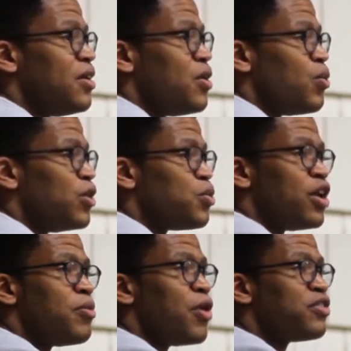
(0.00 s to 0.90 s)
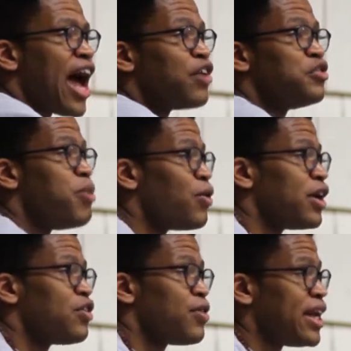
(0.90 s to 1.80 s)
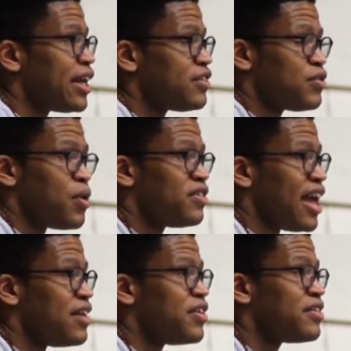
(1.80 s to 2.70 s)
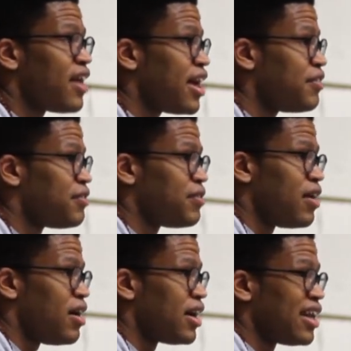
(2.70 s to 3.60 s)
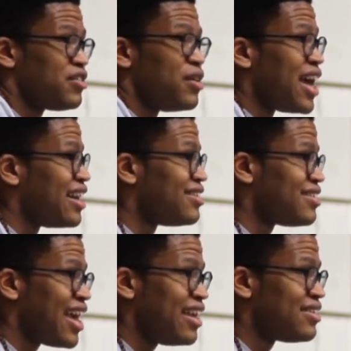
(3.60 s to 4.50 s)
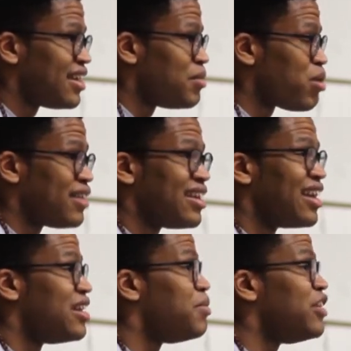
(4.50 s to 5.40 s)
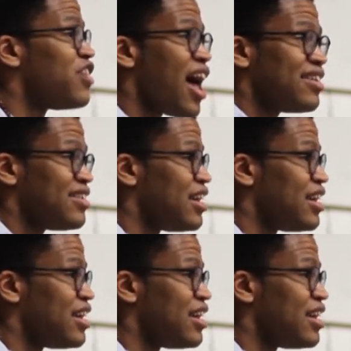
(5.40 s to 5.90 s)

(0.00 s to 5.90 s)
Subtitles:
was one of the most outspoken critics towards the end of his life against the United States and President Lyndon B. Johnson